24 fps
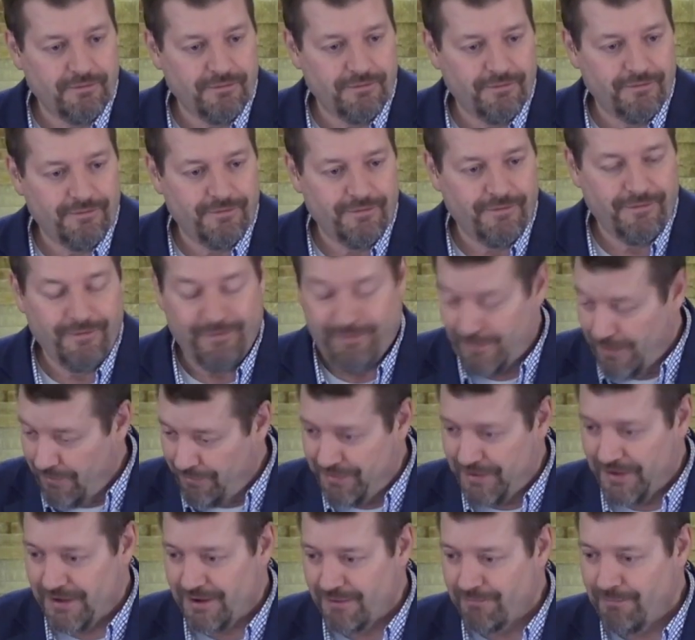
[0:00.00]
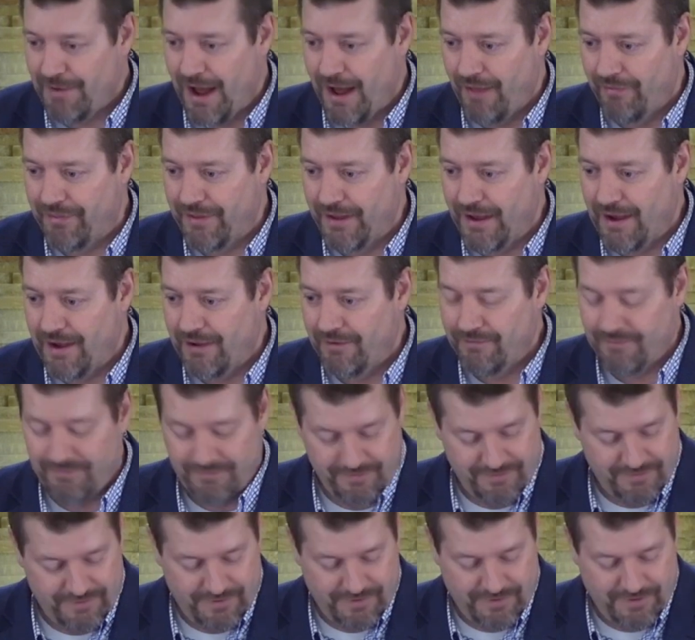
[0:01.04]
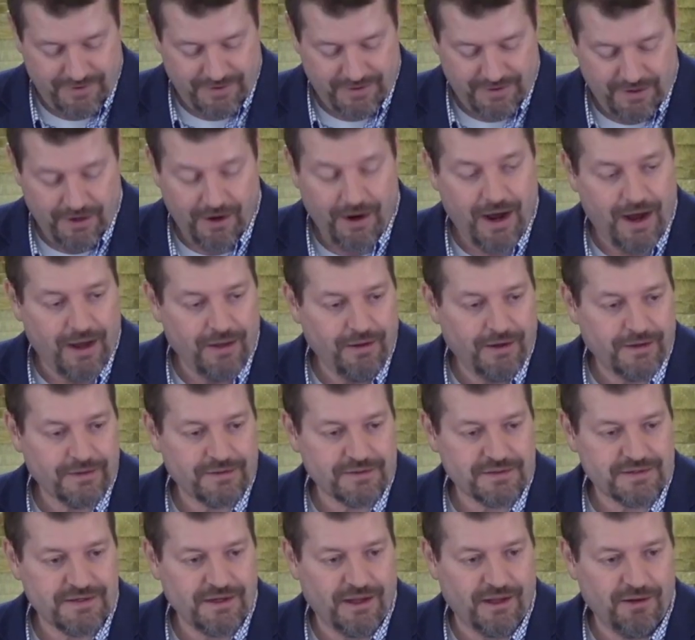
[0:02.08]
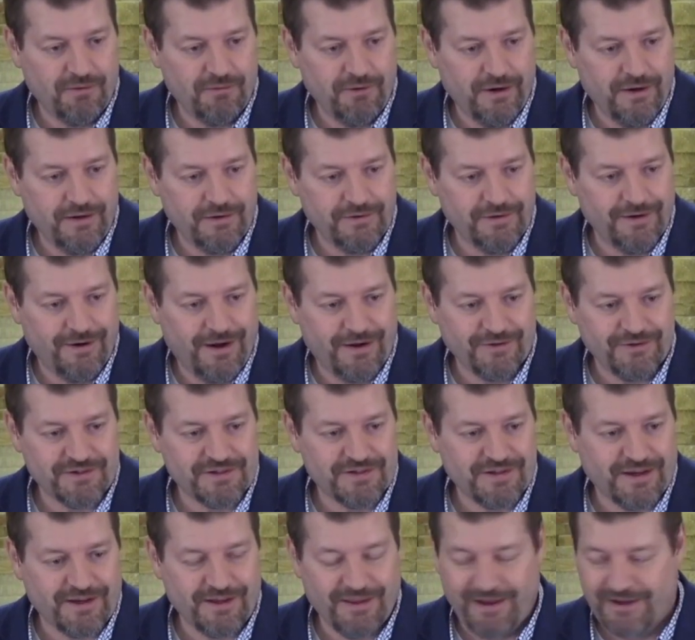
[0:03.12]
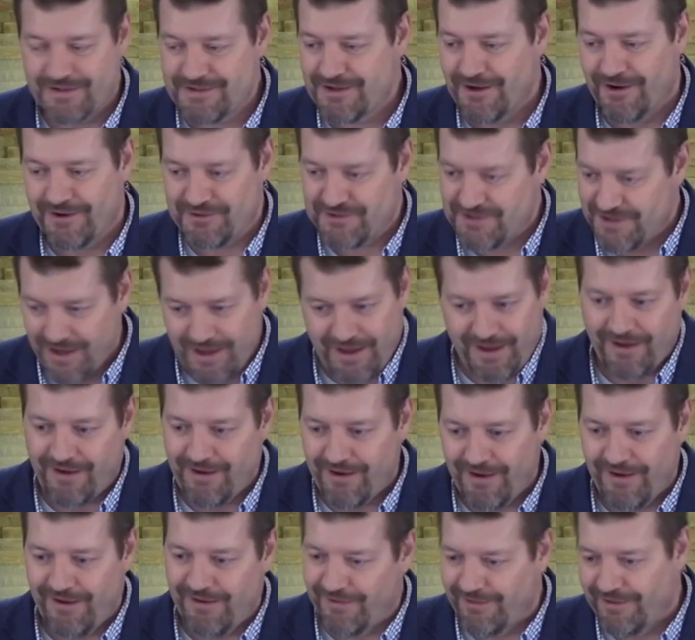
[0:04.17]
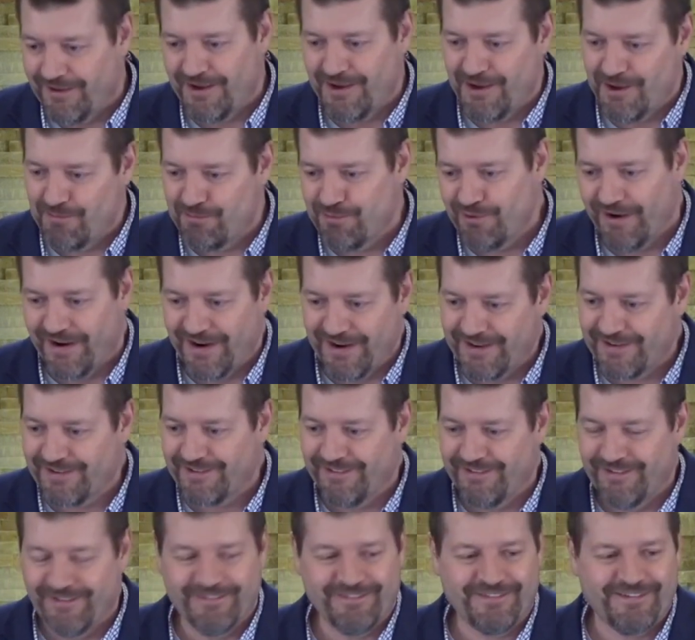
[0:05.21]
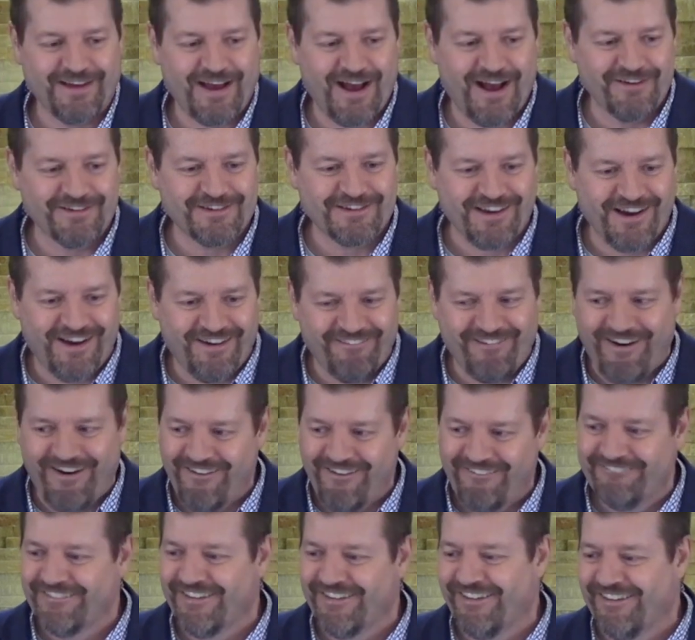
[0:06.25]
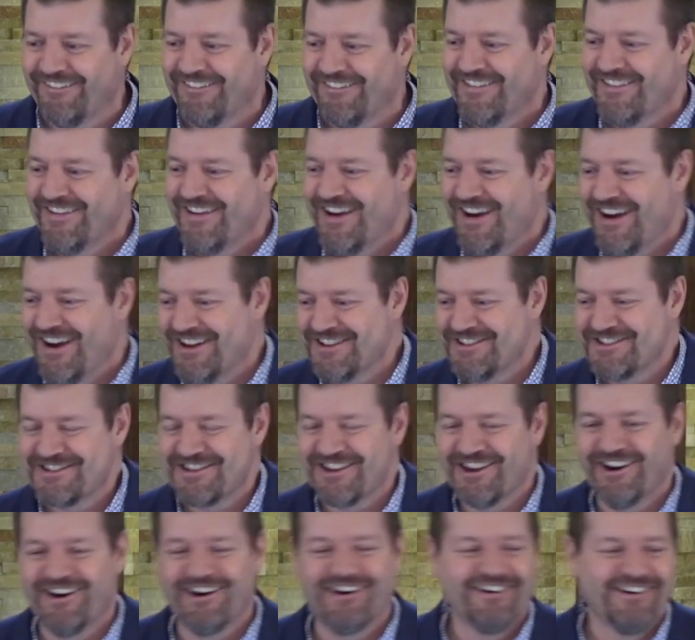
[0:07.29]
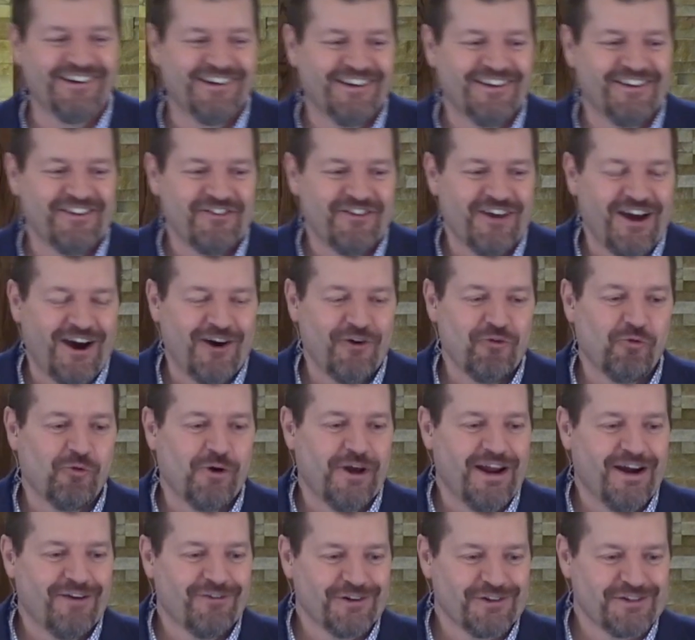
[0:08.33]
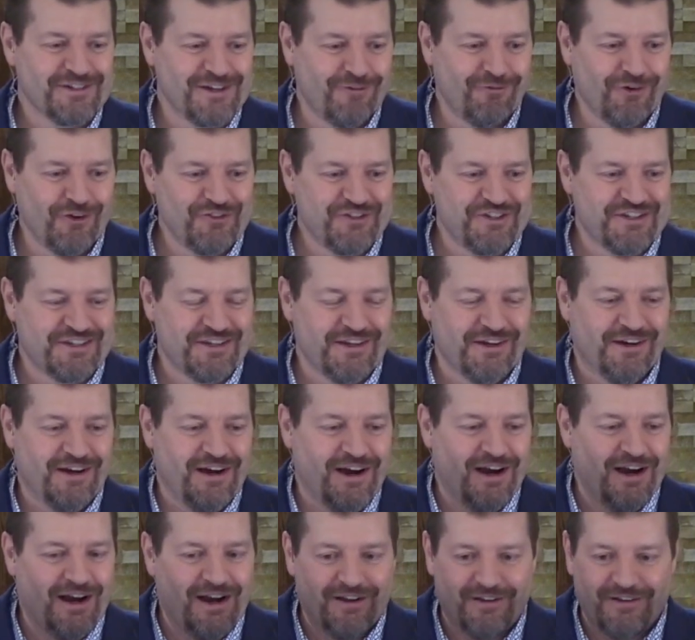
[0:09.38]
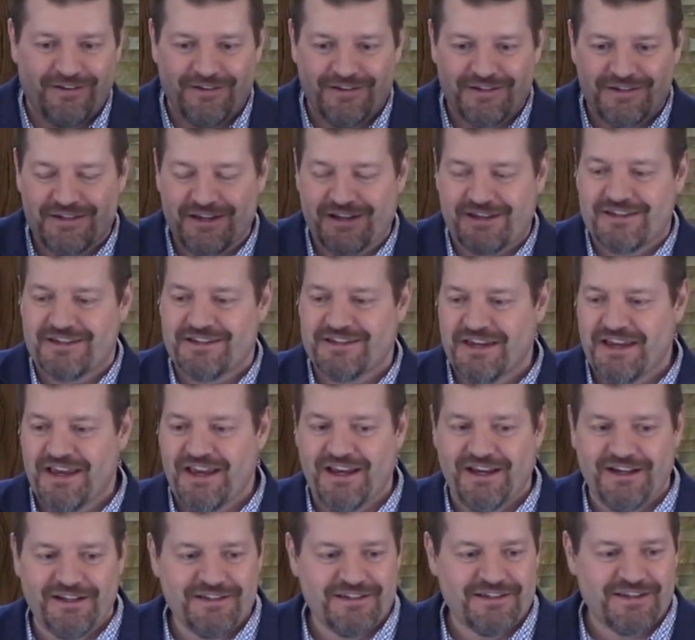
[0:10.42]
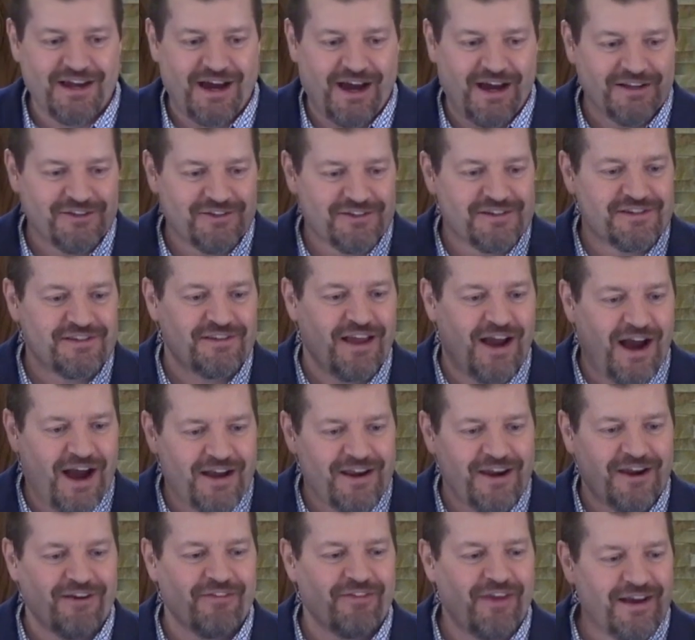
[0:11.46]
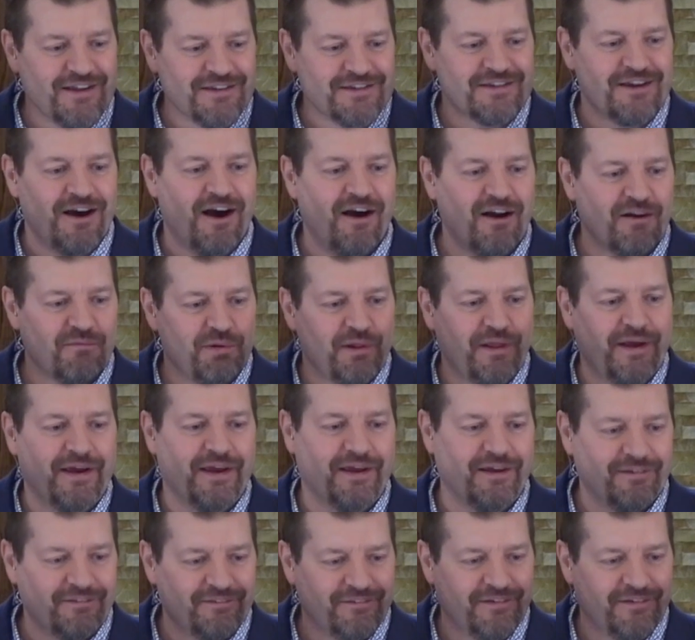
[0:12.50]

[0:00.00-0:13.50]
Right. Now, think about that. Yeah, I like to celebrate. You know, I just think of that song, Celebrate Good Times. Come on, you know. And so, whenever someone uh, succeeds, I just I hear that song playing.